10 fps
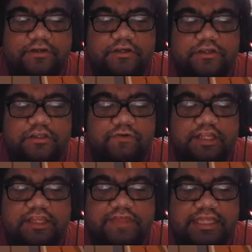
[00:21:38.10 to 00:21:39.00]
You
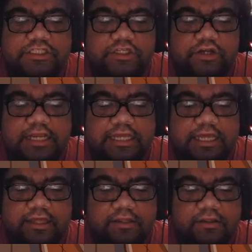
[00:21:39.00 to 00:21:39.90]
really think it's a good
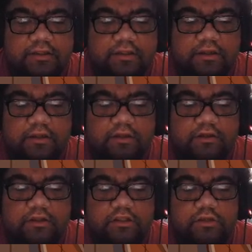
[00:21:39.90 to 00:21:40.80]
idea?
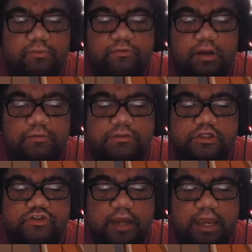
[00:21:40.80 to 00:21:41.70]
You won't know until
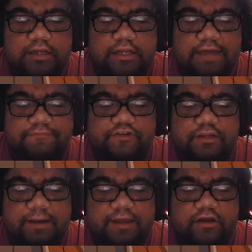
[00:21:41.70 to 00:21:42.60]
you try it. If there's
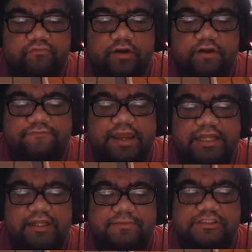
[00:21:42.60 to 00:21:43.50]
anybody that could run a fight
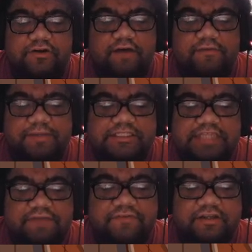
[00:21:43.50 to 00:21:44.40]
club and still have it be
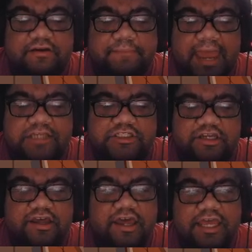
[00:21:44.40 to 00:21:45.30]
safe and
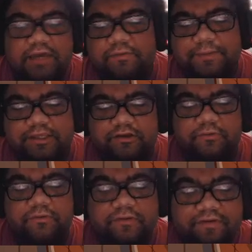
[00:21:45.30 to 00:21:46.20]
compassionate, it would be you.
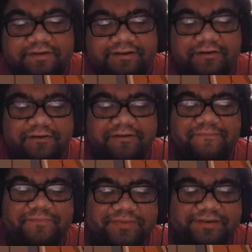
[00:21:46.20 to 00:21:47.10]
Aw.
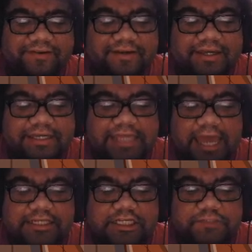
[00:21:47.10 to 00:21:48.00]

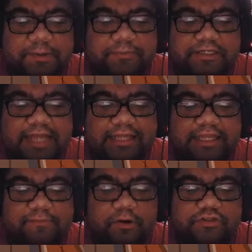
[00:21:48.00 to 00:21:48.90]
Yeah, teach people to not
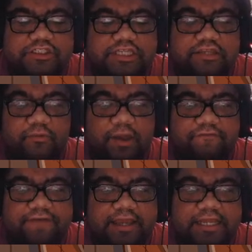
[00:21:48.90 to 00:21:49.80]
let emotions get in the way
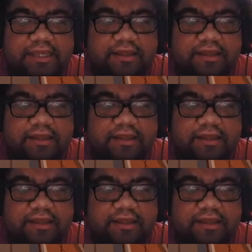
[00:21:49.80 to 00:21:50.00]
of fighting.